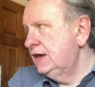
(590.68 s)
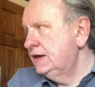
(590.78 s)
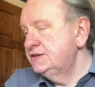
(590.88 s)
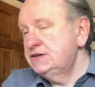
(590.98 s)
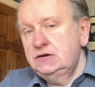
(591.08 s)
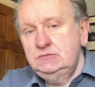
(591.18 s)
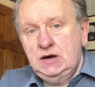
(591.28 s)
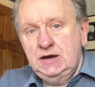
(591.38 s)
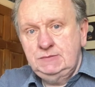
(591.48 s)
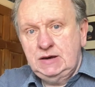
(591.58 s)
So
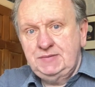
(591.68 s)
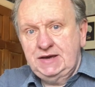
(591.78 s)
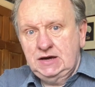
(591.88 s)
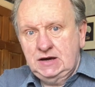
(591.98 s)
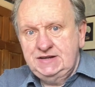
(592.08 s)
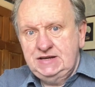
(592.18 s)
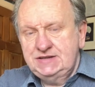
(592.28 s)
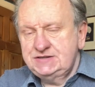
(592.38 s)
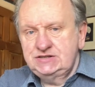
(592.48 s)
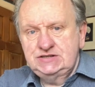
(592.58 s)
mind mapping
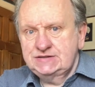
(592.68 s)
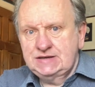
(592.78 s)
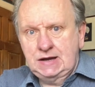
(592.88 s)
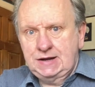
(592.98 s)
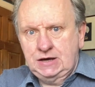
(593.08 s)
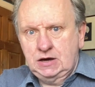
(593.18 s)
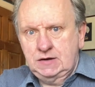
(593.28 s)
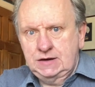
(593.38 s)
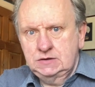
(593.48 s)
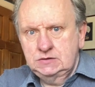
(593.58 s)
ideas and just getting
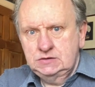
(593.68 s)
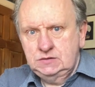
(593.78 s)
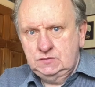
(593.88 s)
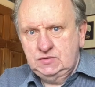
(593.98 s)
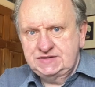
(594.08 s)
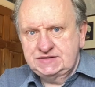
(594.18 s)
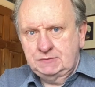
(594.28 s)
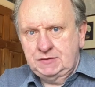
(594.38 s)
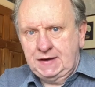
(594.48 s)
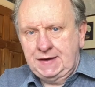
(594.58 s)
going with
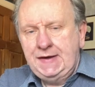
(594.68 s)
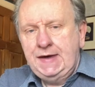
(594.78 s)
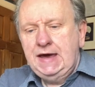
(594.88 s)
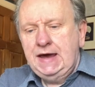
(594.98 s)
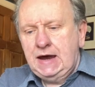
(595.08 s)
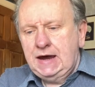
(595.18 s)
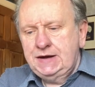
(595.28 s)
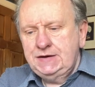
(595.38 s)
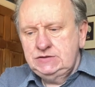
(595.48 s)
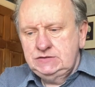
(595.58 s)
something.
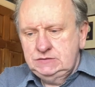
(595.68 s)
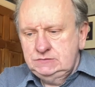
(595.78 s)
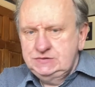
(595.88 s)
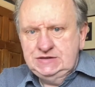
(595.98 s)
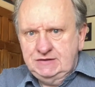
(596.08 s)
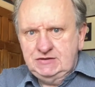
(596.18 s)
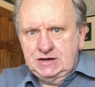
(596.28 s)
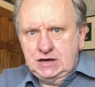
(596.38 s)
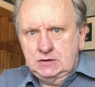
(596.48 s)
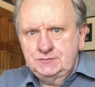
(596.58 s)
Give it a
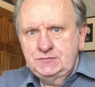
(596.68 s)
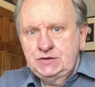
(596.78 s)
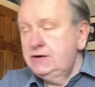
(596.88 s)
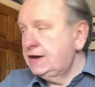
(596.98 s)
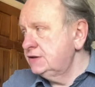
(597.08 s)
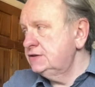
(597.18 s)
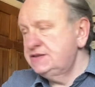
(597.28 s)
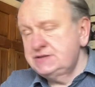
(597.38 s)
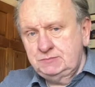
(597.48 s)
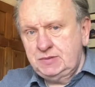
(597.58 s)
go. You can do
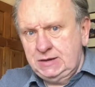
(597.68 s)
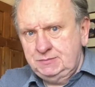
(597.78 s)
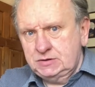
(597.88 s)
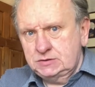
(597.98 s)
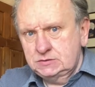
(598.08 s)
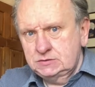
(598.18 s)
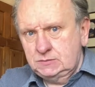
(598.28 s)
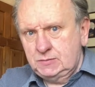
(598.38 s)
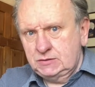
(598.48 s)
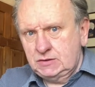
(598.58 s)
this on paper,
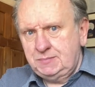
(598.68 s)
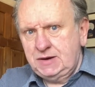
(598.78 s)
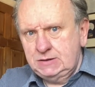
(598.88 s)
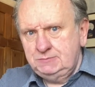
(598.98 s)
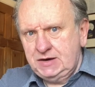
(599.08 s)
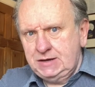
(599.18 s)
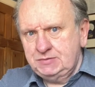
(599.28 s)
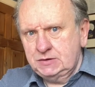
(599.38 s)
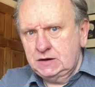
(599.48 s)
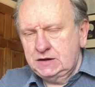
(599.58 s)
by the way, pen and
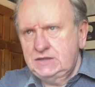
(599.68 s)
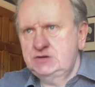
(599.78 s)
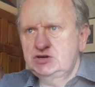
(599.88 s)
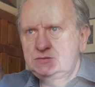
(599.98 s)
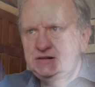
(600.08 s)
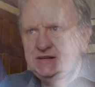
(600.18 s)
paper. The trouble